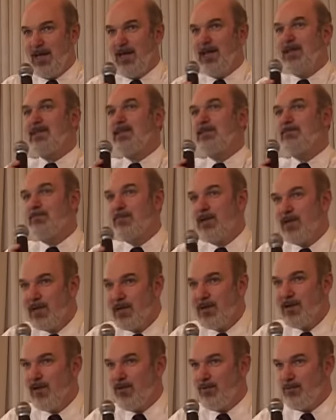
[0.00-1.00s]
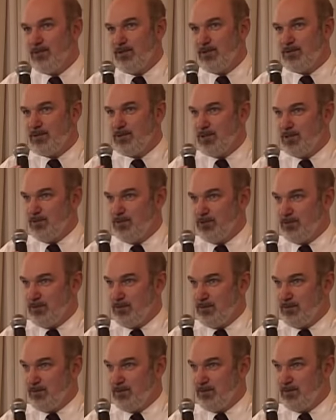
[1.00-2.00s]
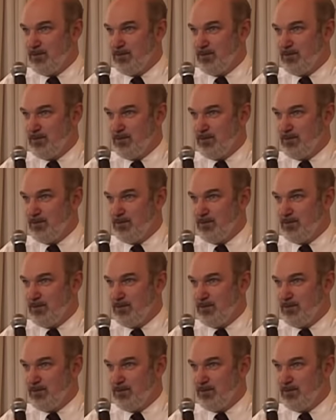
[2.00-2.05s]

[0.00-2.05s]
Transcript: in the middle of persecution,